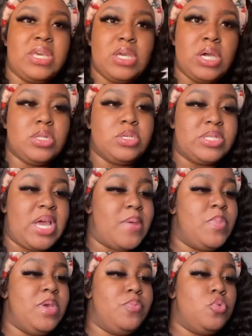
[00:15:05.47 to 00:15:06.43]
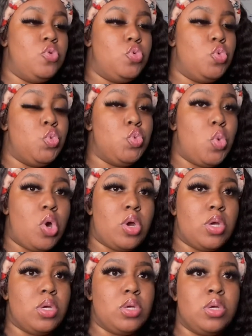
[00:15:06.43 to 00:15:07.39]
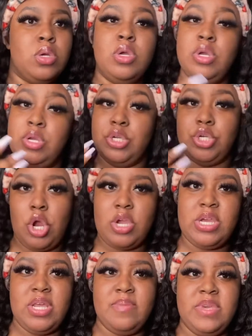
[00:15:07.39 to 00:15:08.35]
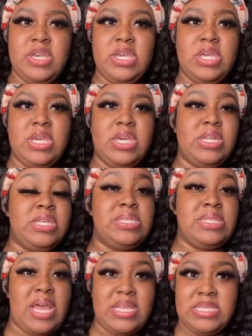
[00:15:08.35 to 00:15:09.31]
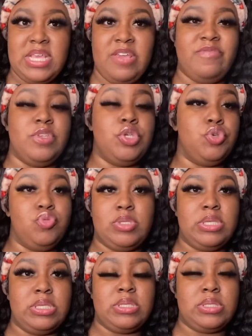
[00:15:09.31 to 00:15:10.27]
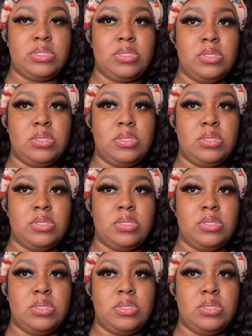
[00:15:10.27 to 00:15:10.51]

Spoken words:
colors, like people who are darker than me, it is not safe to use this.